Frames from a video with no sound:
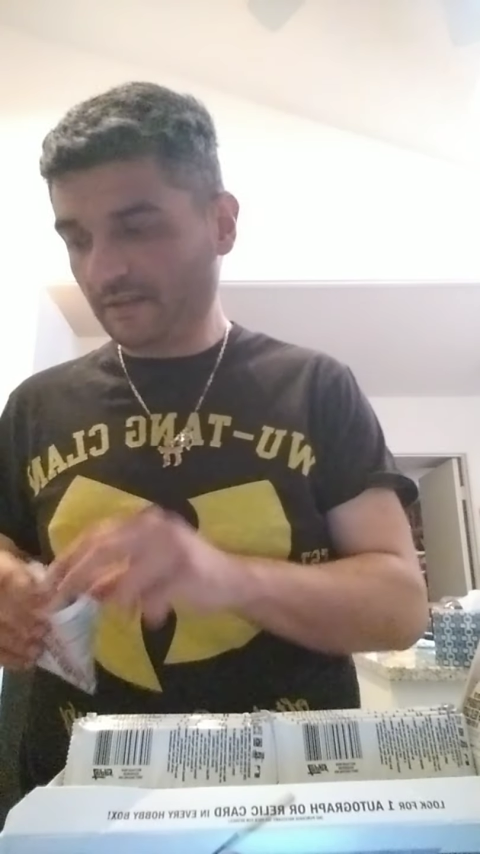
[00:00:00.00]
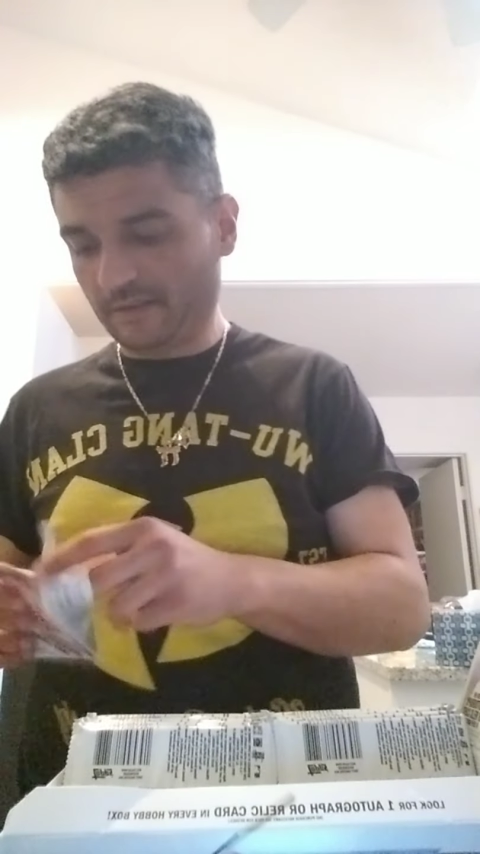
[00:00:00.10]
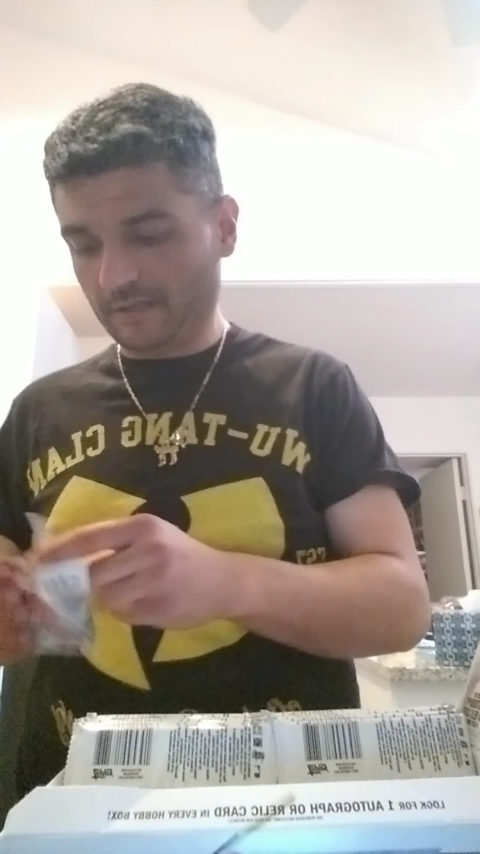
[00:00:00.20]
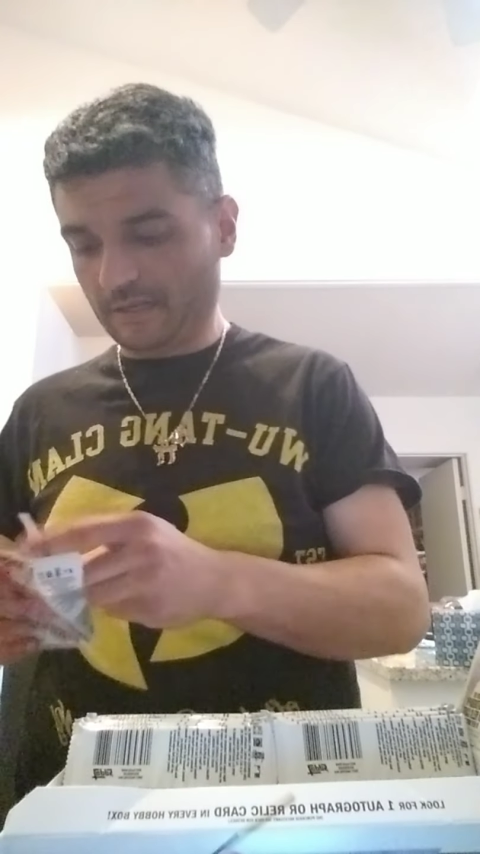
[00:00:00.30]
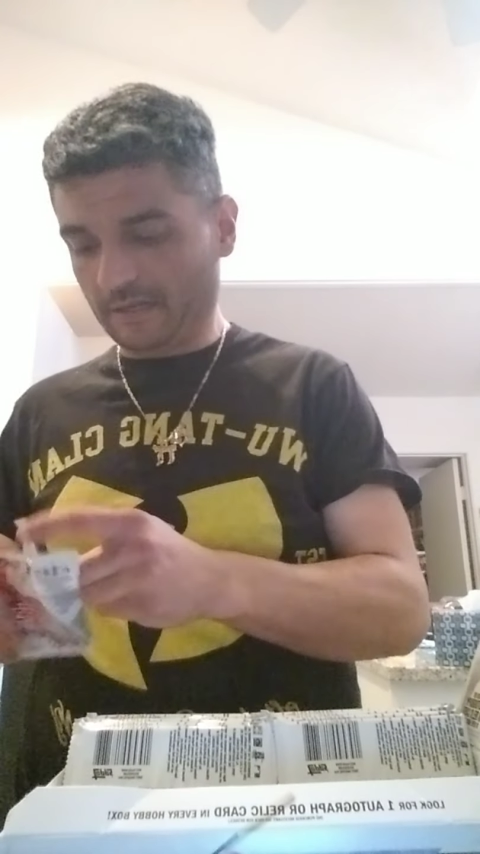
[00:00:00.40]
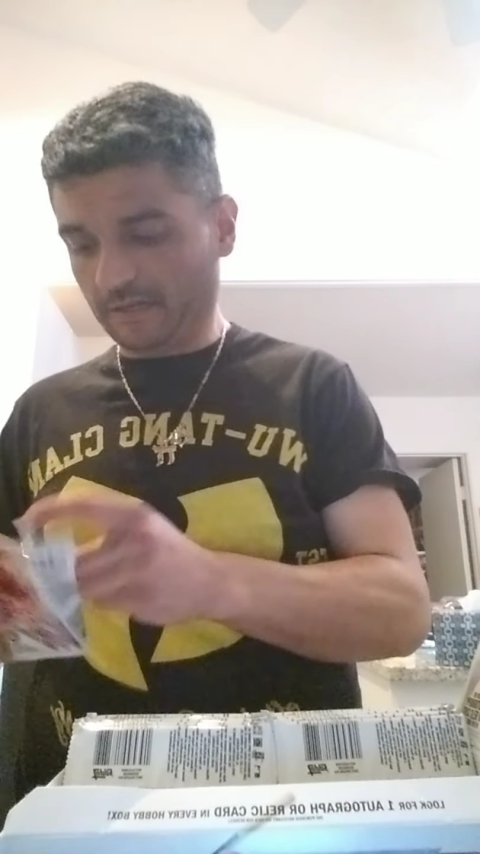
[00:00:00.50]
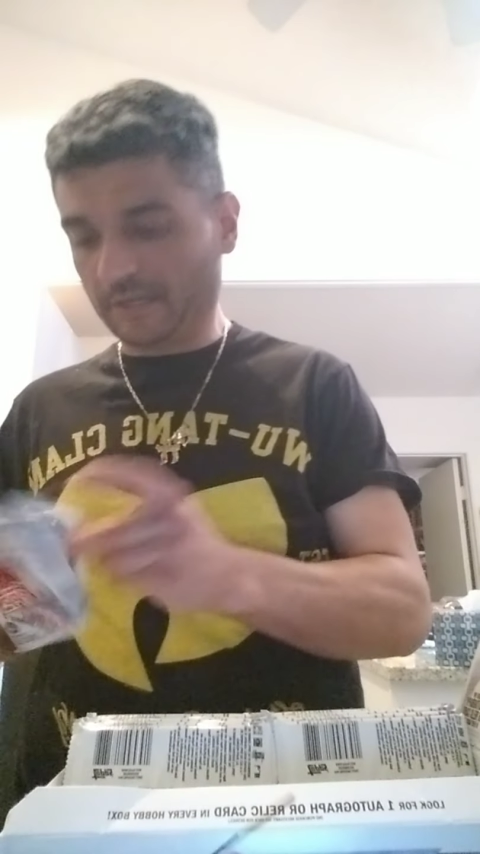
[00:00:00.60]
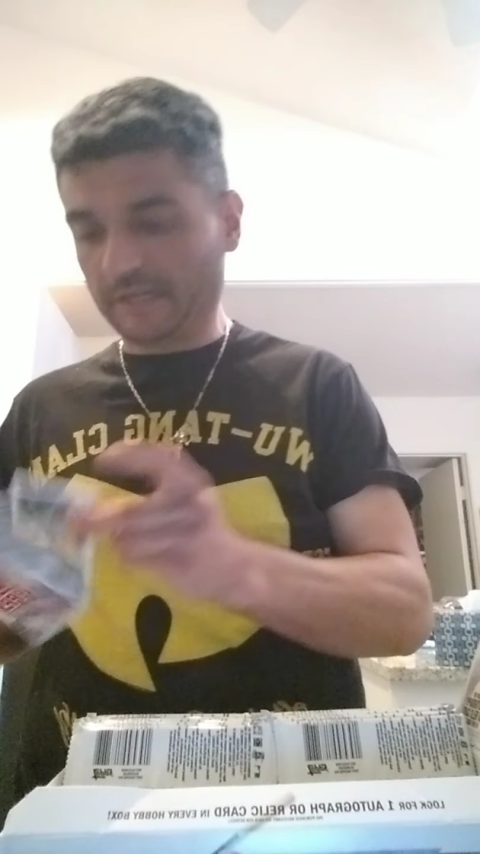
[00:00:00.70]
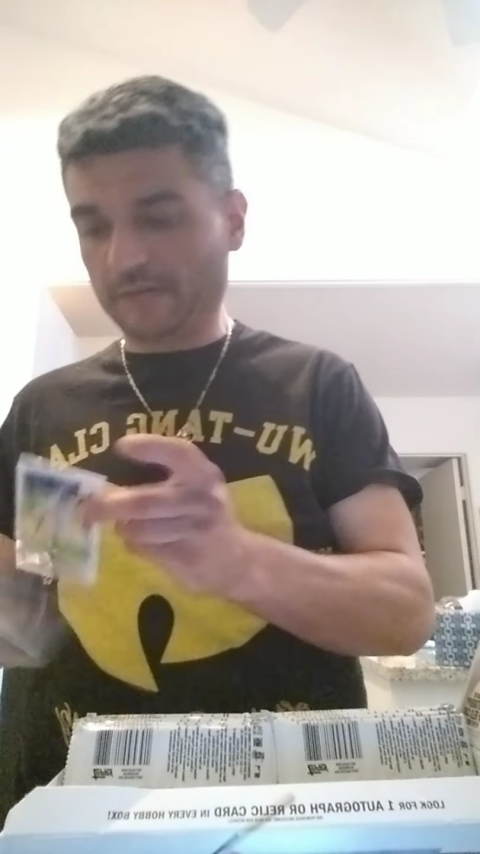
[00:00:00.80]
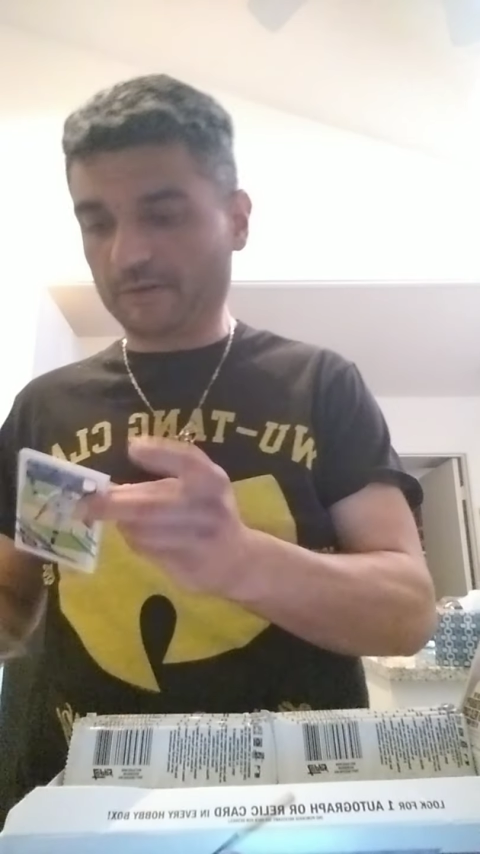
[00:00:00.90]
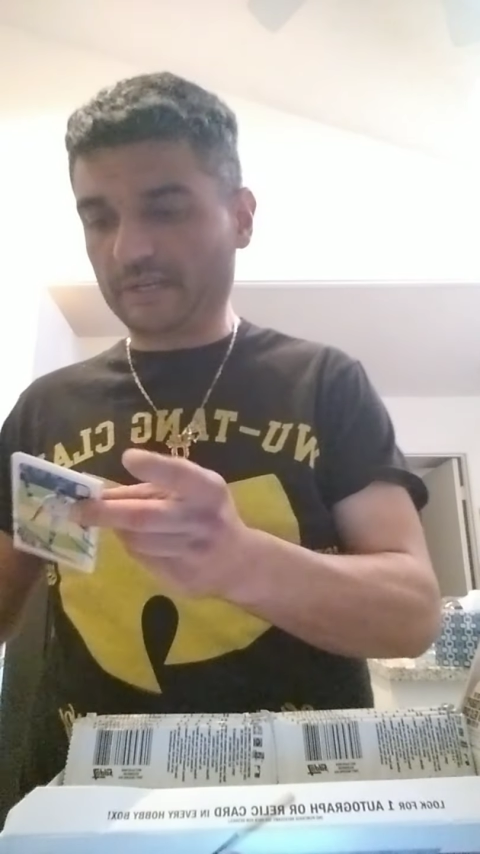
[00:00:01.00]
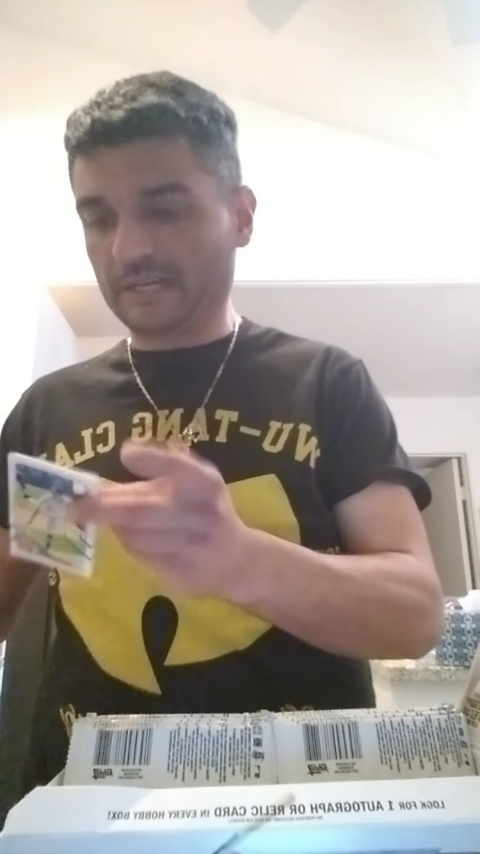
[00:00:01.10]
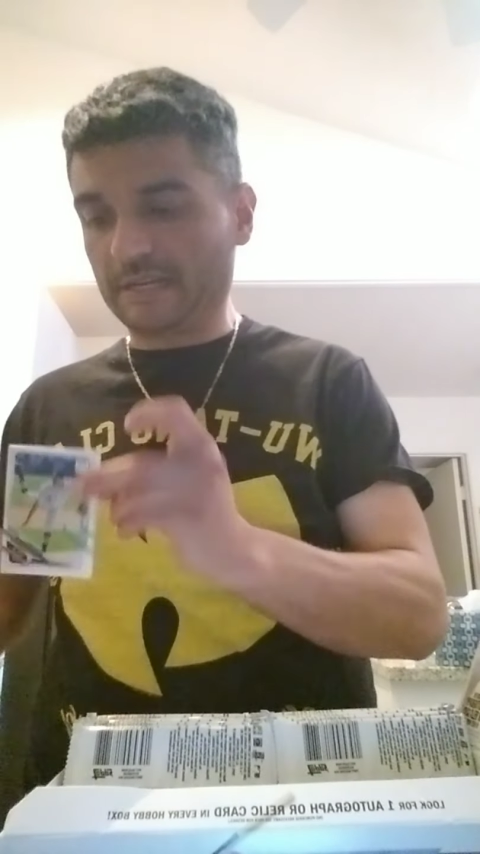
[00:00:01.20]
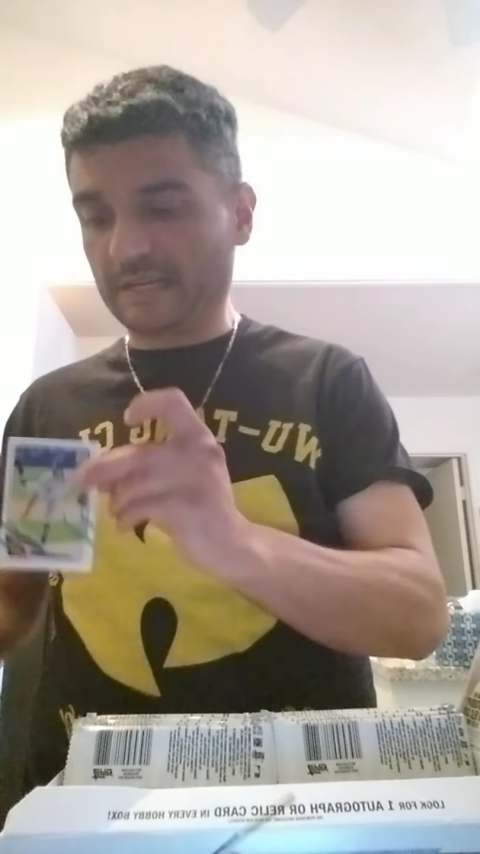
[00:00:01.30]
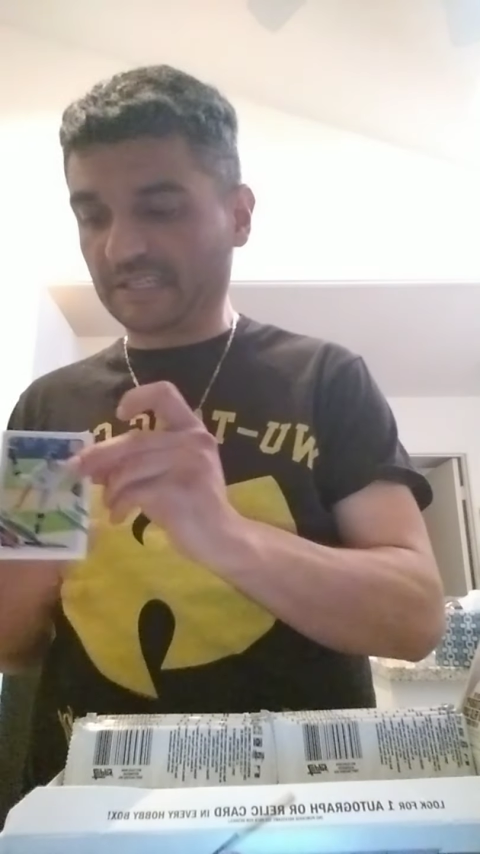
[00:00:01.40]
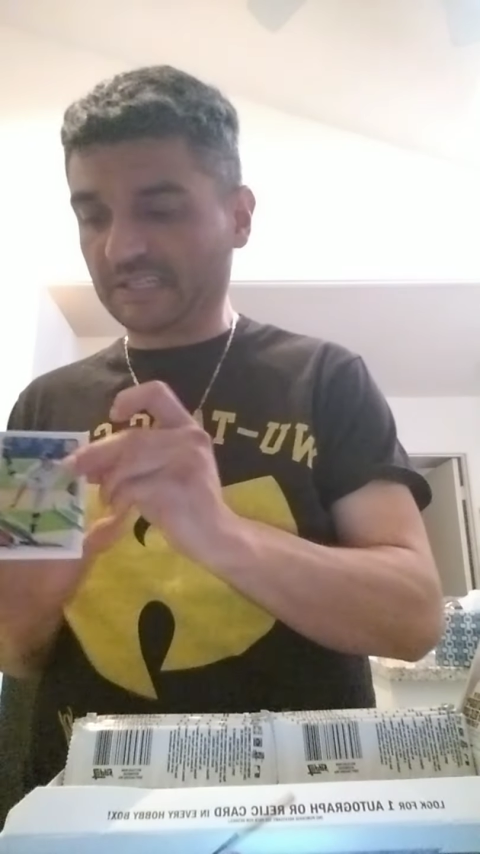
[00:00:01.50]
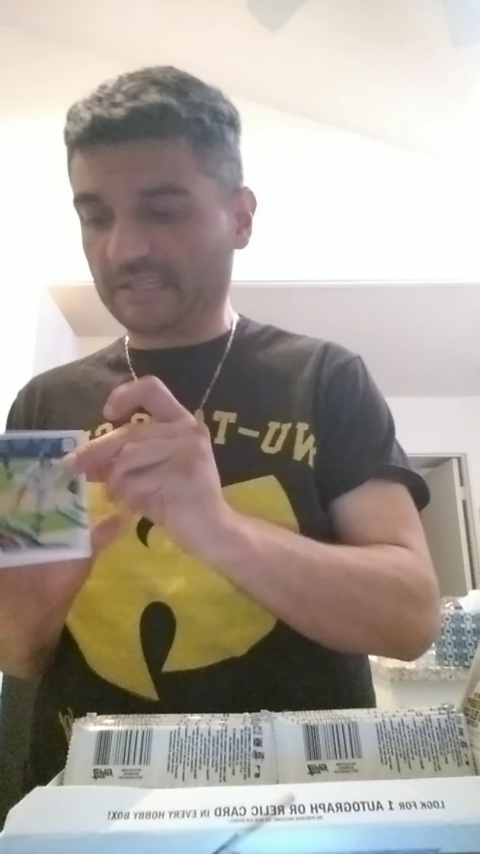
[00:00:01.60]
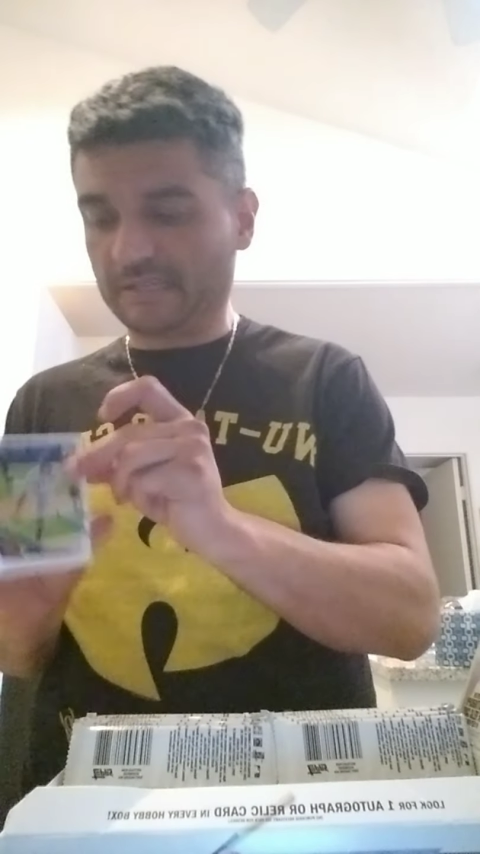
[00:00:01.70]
All right, what we got next?